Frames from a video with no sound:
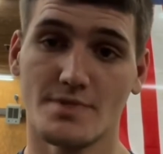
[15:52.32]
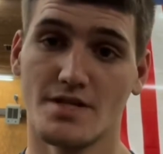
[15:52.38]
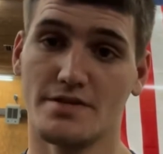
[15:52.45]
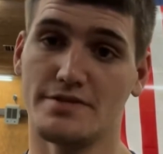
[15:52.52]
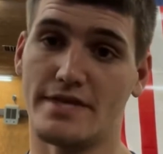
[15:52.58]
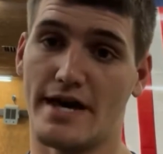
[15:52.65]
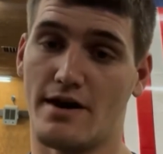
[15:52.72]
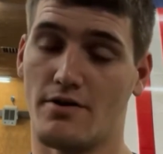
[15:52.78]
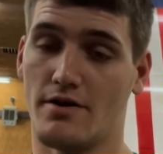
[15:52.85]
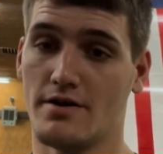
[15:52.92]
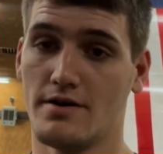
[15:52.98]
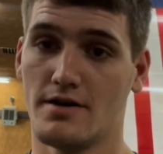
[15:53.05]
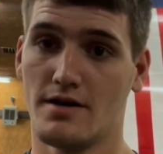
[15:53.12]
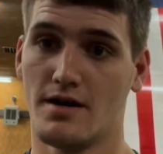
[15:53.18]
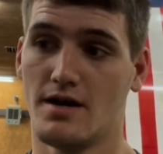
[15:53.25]
Now,
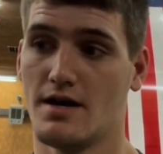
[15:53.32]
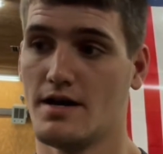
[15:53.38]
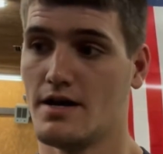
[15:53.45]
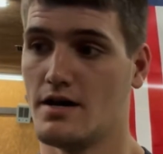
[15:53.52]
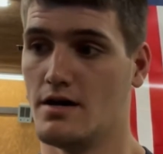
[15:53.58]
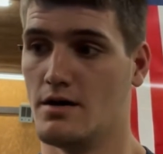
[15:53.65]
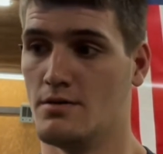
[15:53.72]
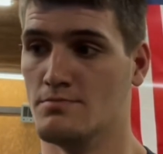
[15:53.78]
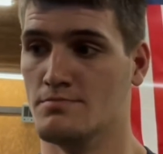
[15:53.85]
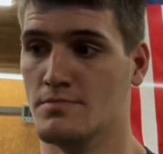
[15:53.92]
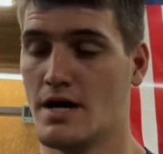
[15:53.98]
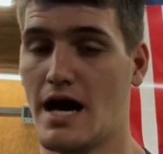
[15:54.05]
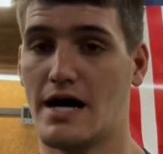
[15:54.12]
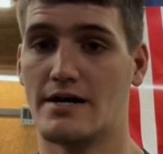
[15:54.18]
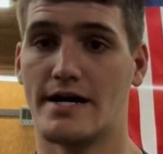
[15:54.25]

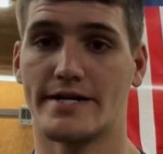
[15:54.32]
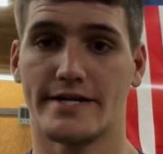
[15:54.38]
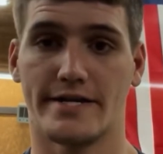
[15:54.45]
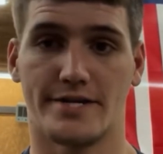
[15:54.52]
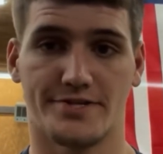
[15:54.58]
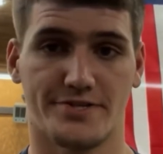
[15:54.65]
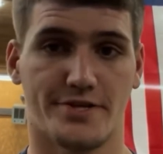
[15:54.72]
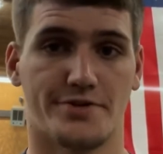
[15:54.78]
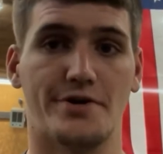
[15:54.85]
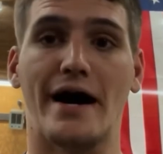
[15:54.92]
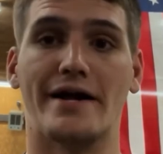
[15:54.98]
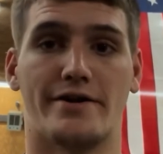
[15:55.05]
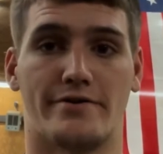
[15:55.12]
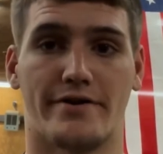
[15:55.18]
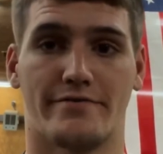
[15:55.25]
I like to get a center
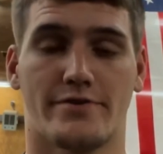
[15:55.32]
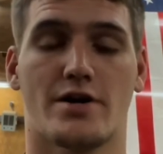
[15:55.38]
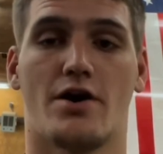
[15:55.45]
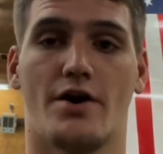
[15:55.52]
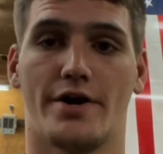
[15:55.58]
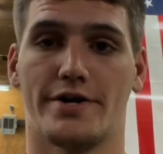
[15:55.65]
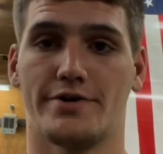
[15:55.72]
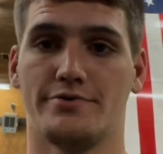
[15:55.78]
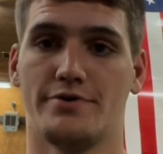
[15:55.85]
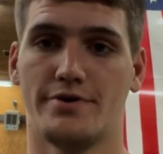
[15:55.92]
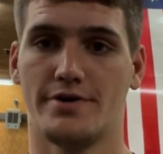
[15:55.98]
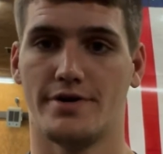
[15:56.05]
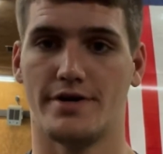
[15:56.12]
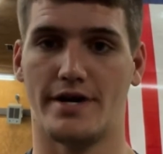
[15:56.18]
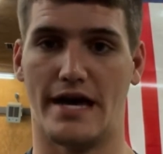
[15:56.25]
line on every car I do.
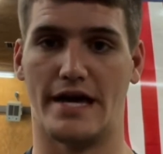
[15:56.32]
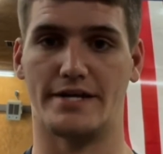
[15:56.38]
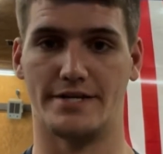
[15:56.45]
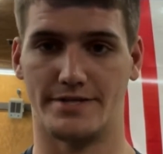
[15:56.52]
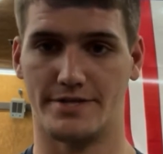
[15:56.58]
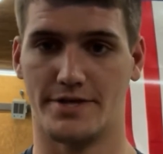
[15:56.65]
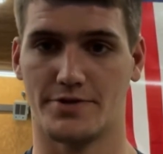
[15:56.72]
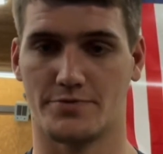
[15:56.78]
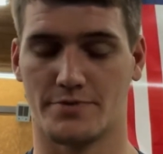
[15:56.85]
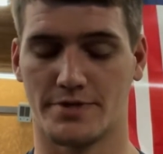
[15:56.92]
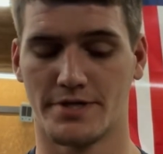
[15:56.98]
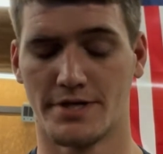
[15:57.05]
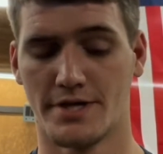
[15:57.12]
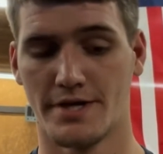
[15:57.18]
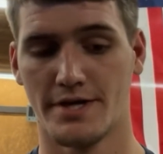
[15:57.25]
I did this one.